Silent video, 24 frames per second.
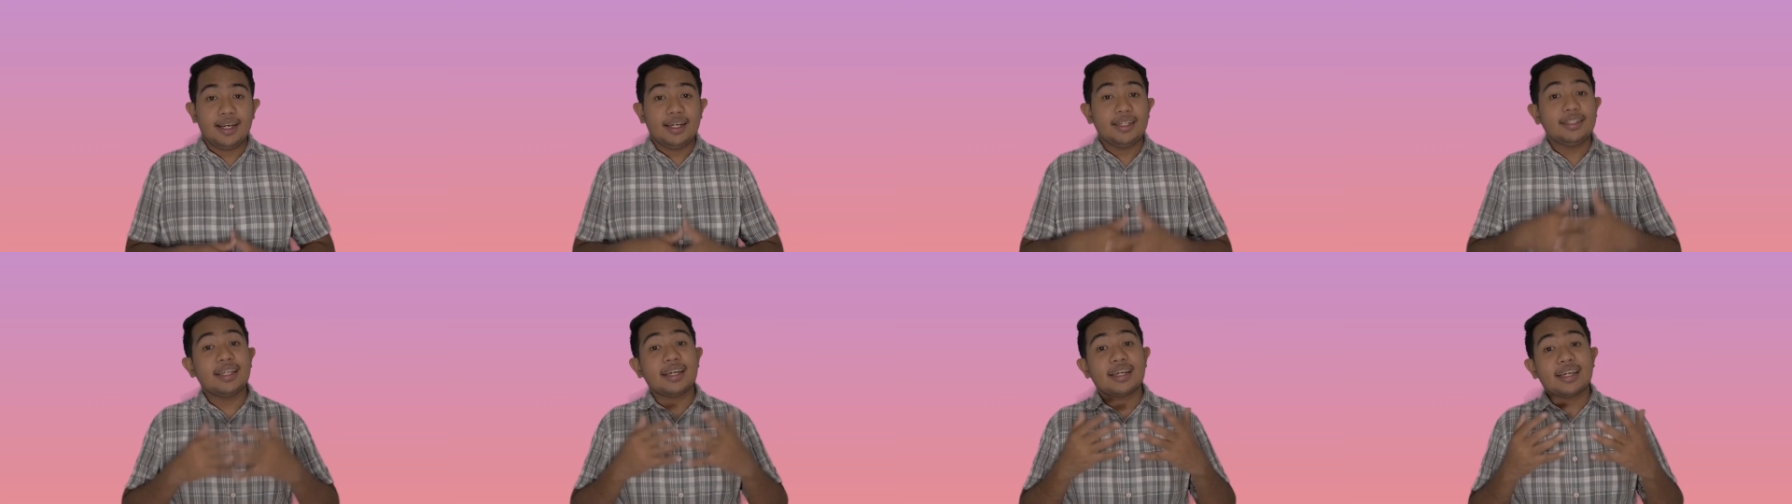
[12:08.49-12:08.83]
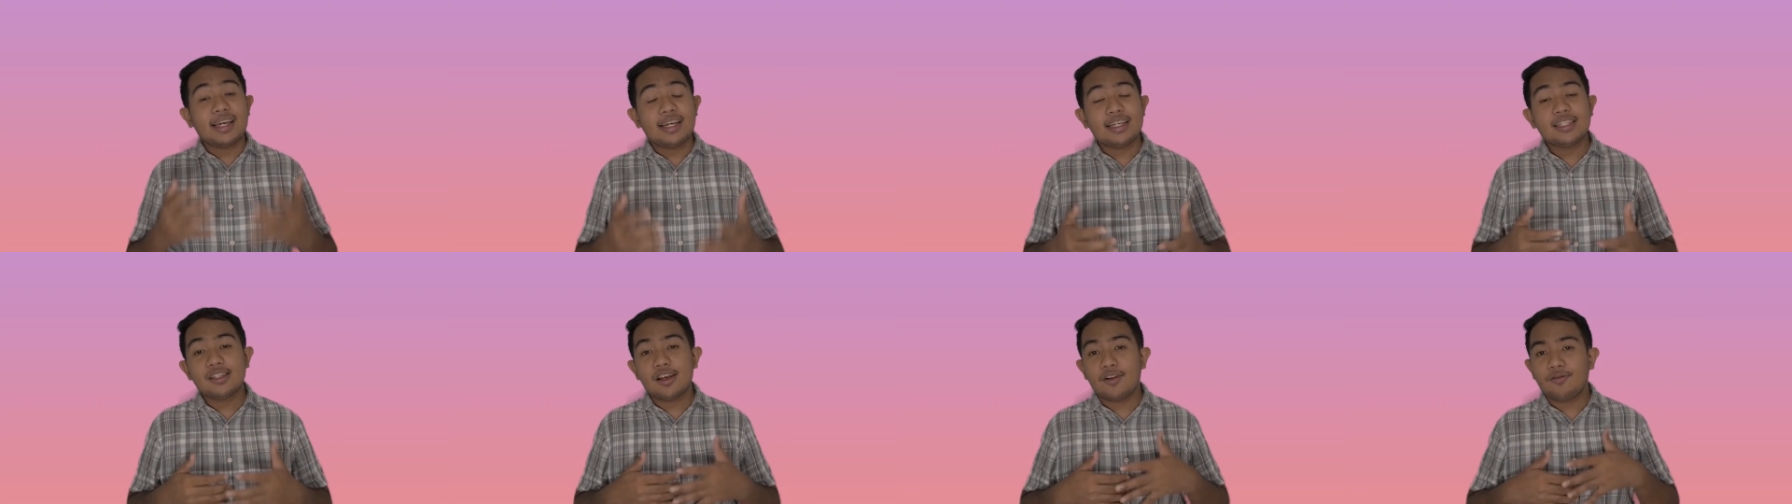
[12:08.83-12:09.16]
In the
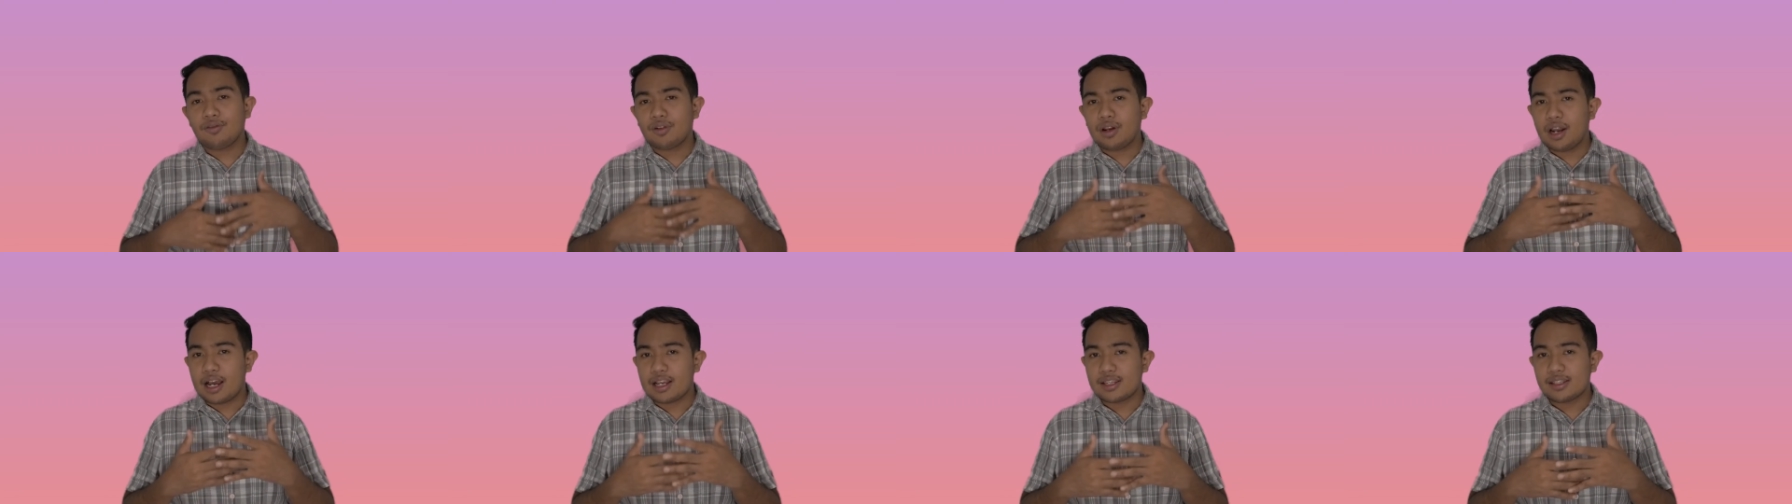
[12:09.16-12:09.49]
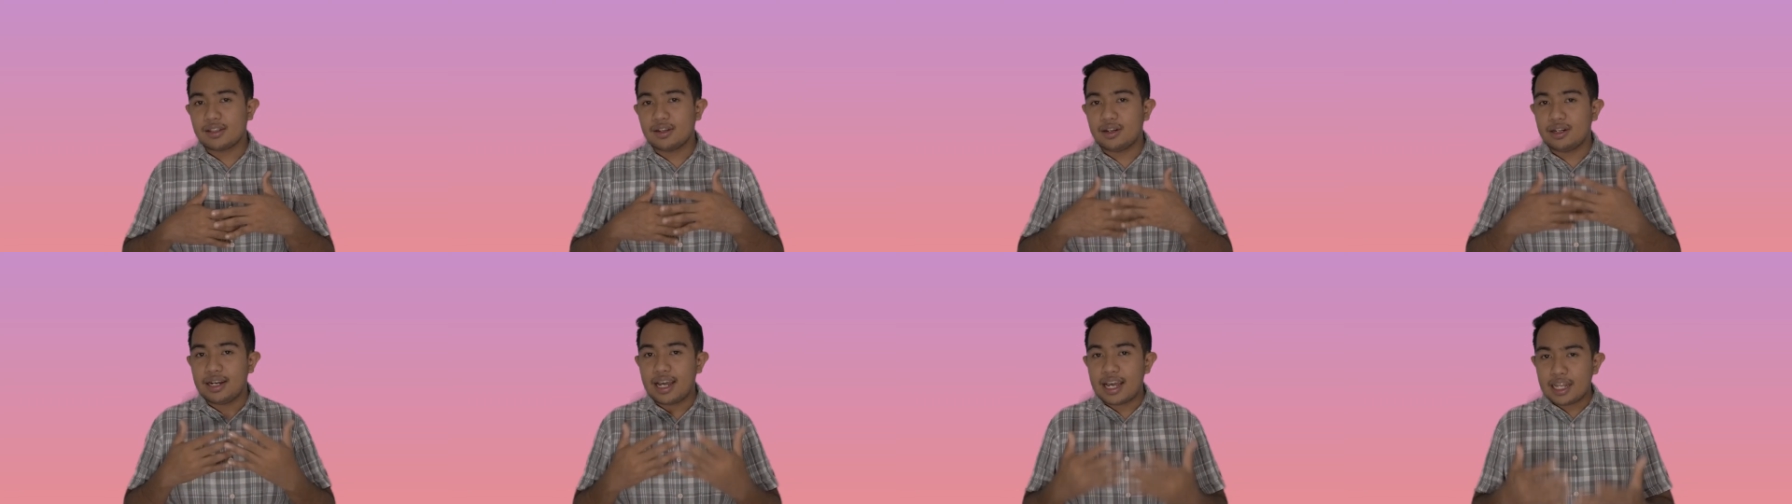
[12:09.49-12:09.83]
case of
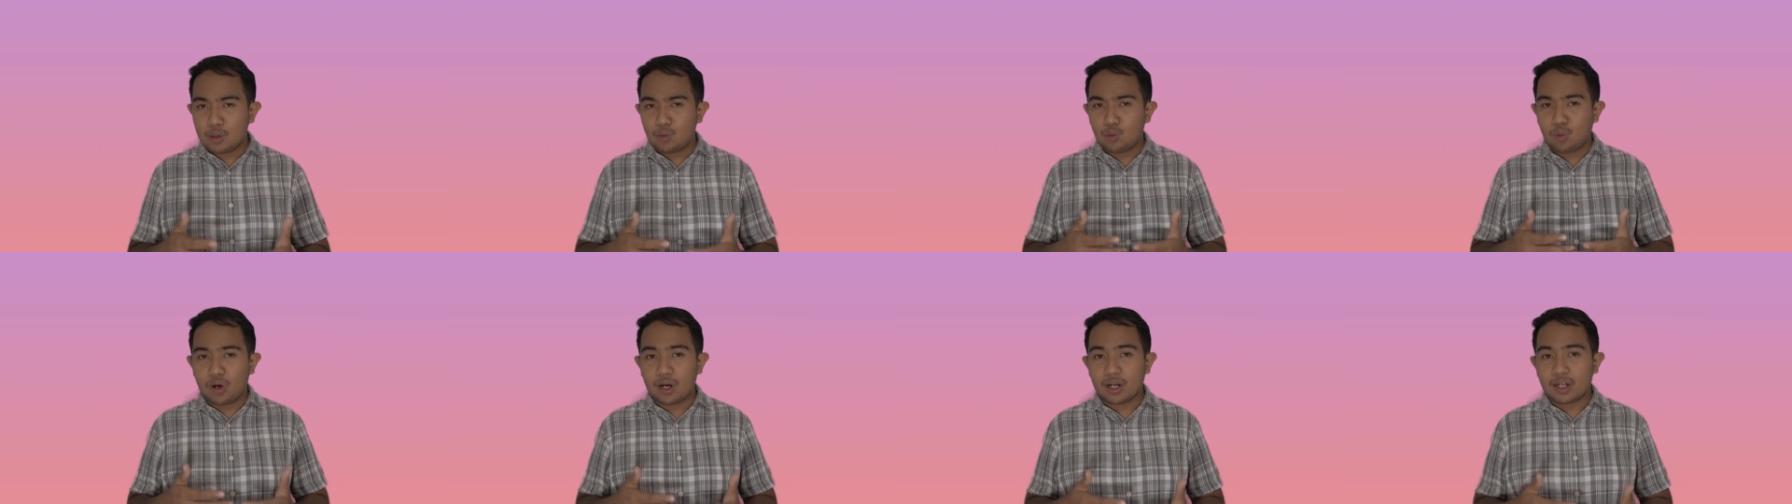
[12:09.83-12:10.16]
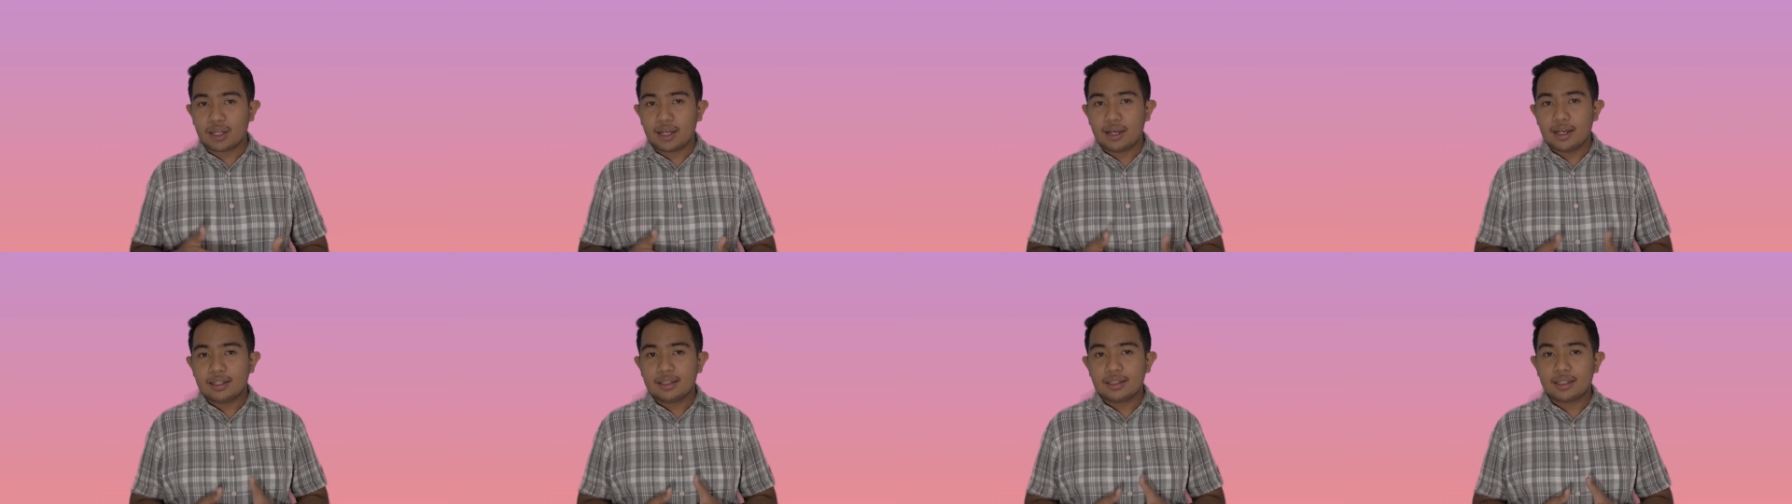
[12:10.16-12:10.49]
cluster
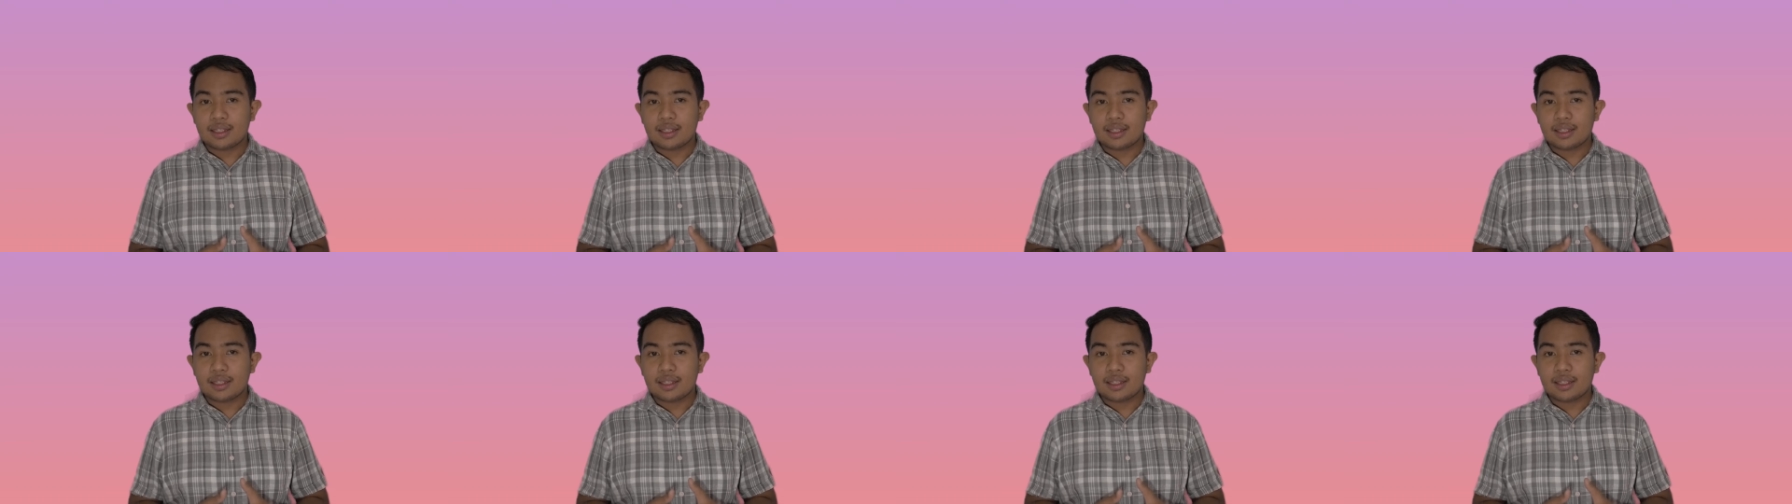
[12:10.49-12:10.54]
network,